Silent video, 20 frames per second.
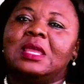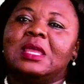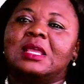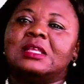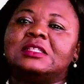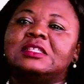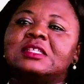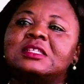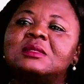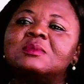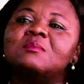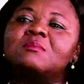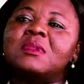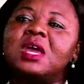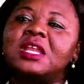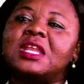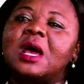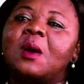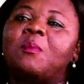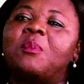it is
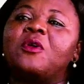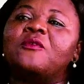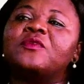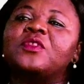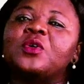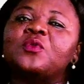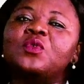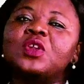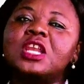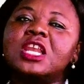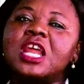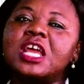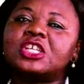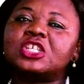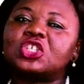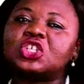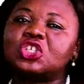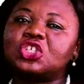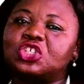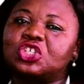made up of the
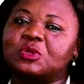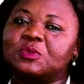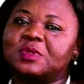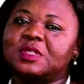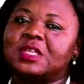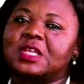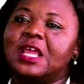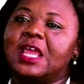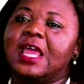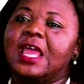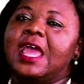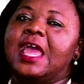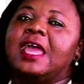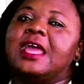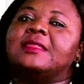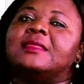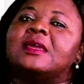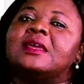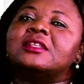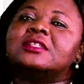relationships
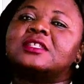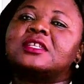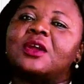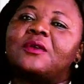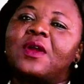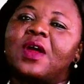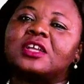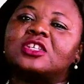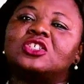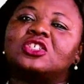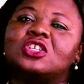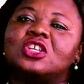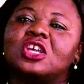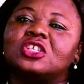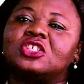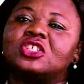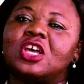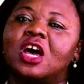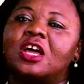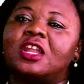and the interaction the
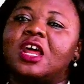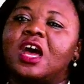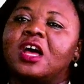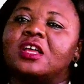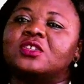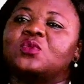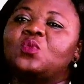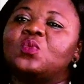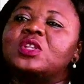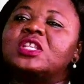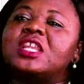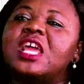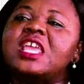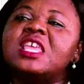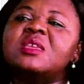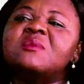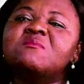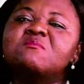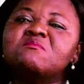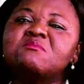child has with the
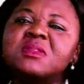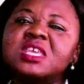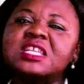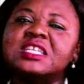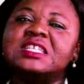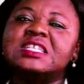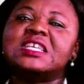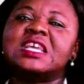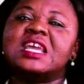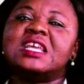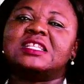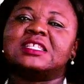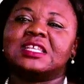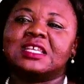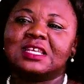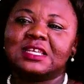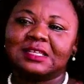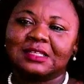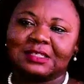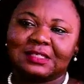immediate
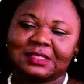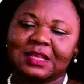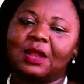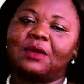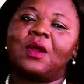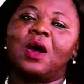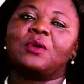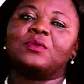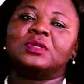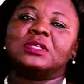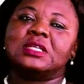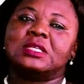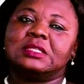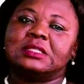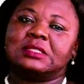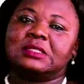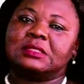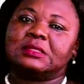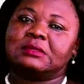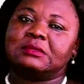
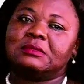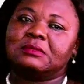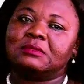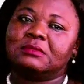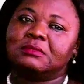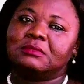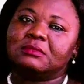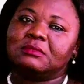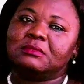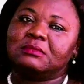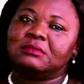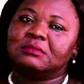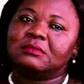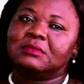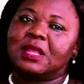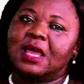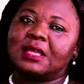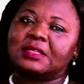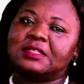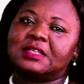surroundings.
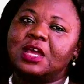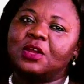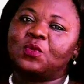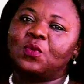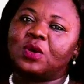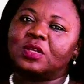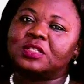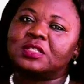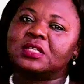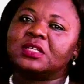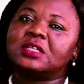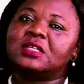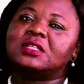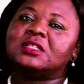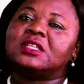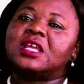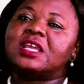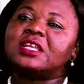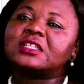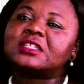I said what?
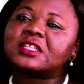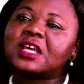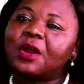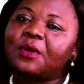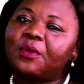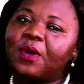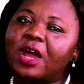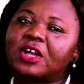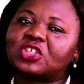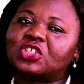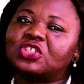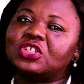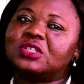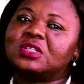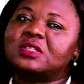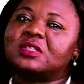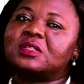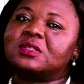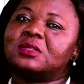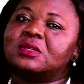The
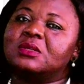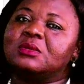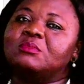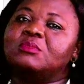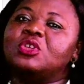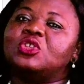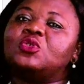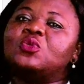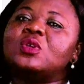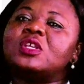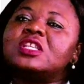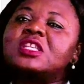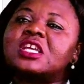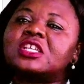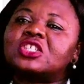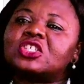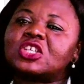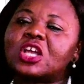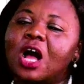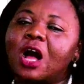interactions between the
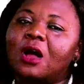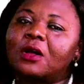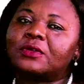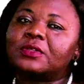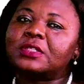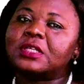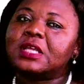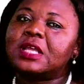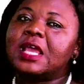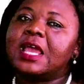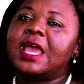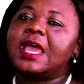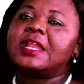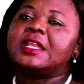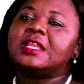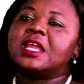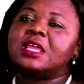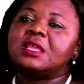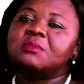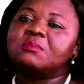child
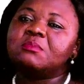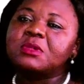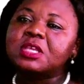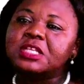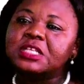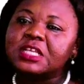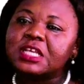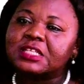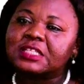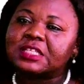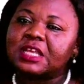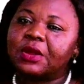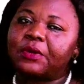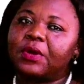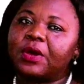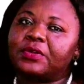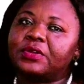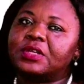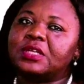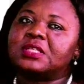and the immediate
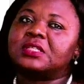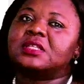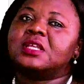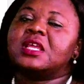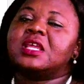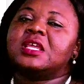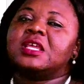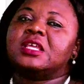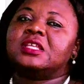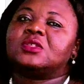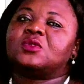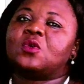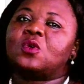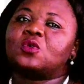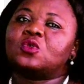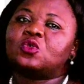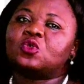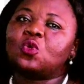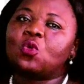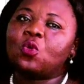surroundings is
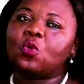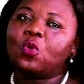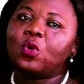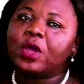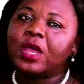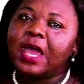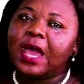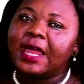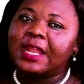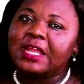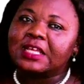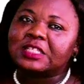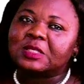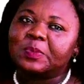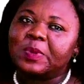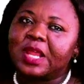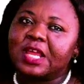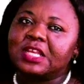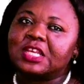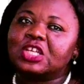also an
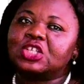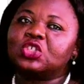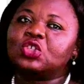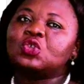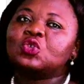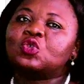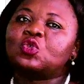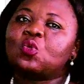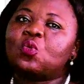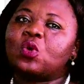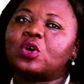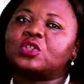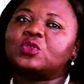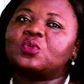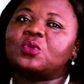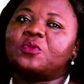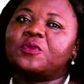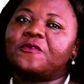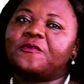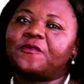explanation to what
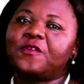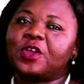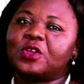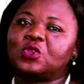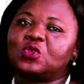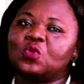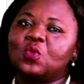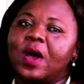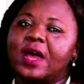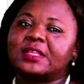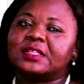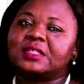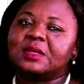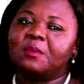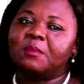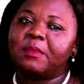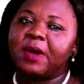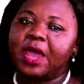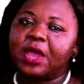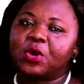we refer to as the
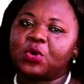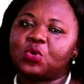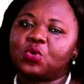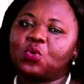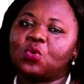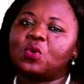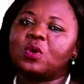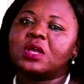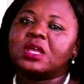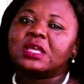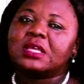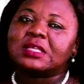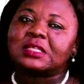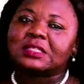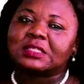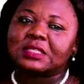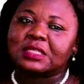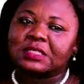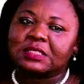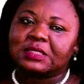
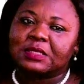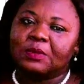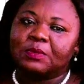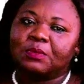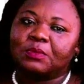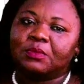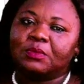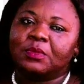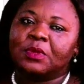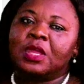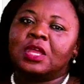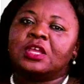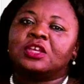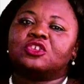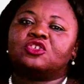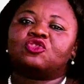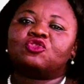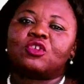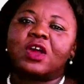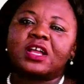microsystem.
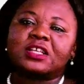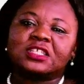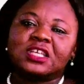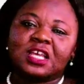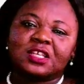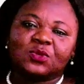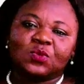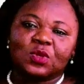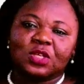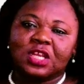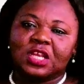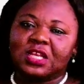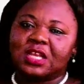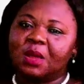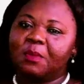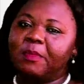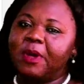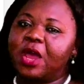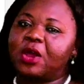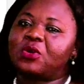Structures within the
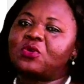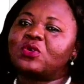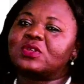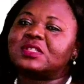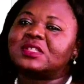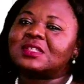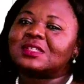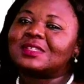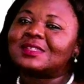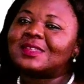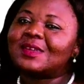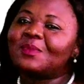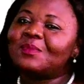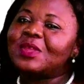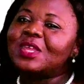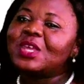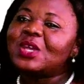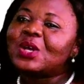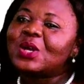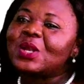microsystem
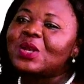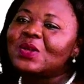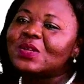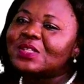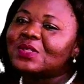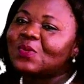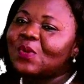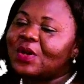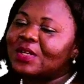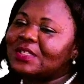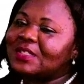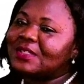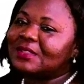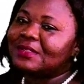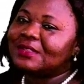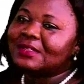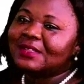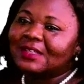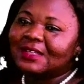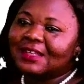include what?
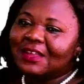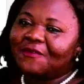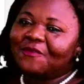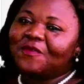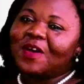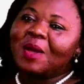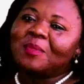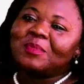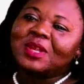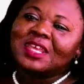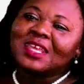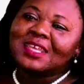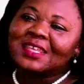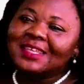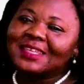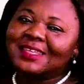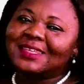The family,